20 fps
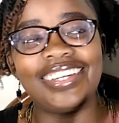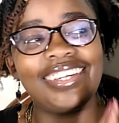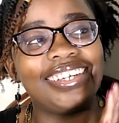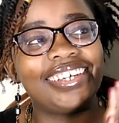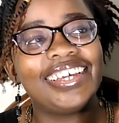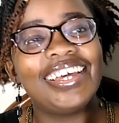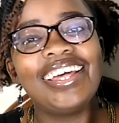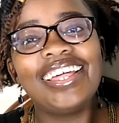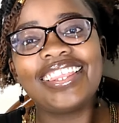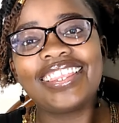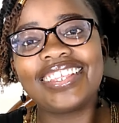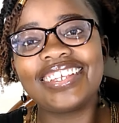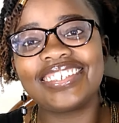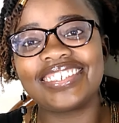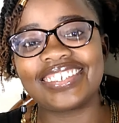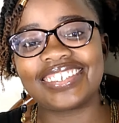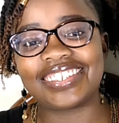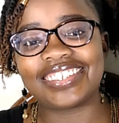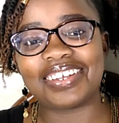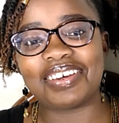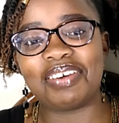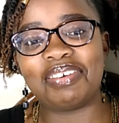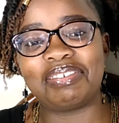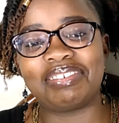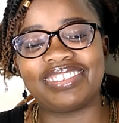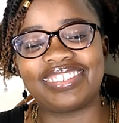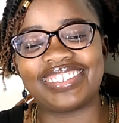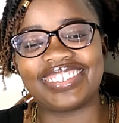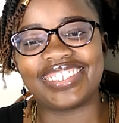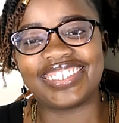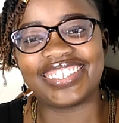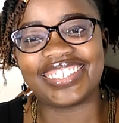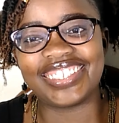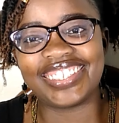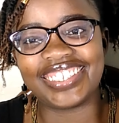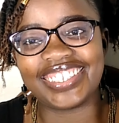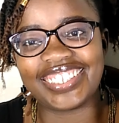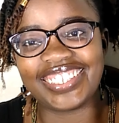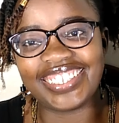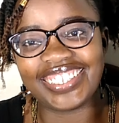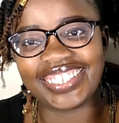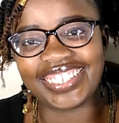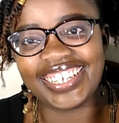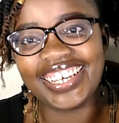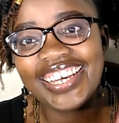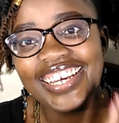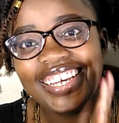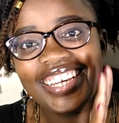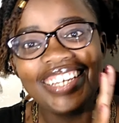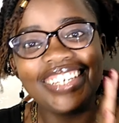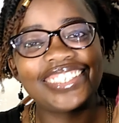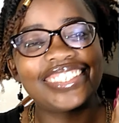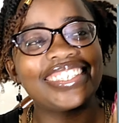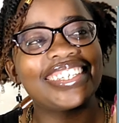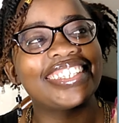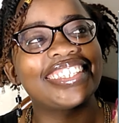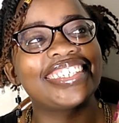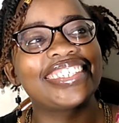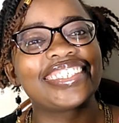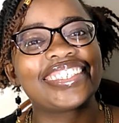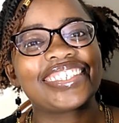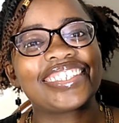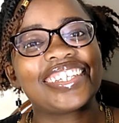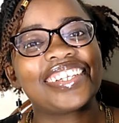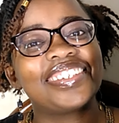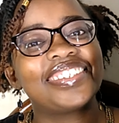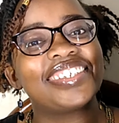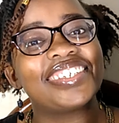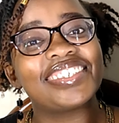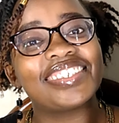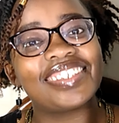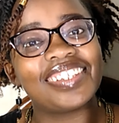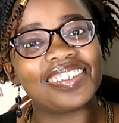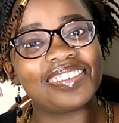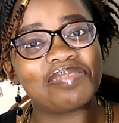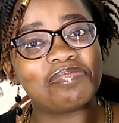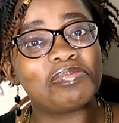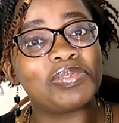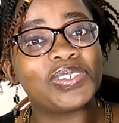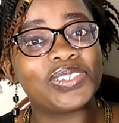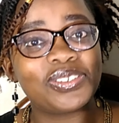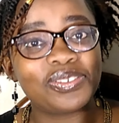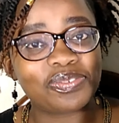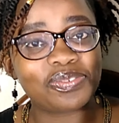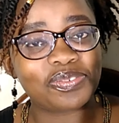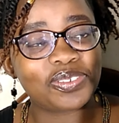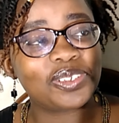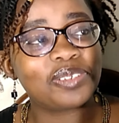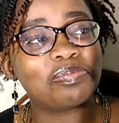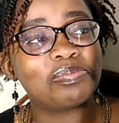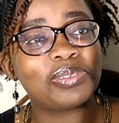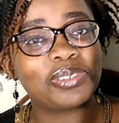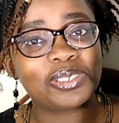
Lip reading: This is the so this is the just this beautiful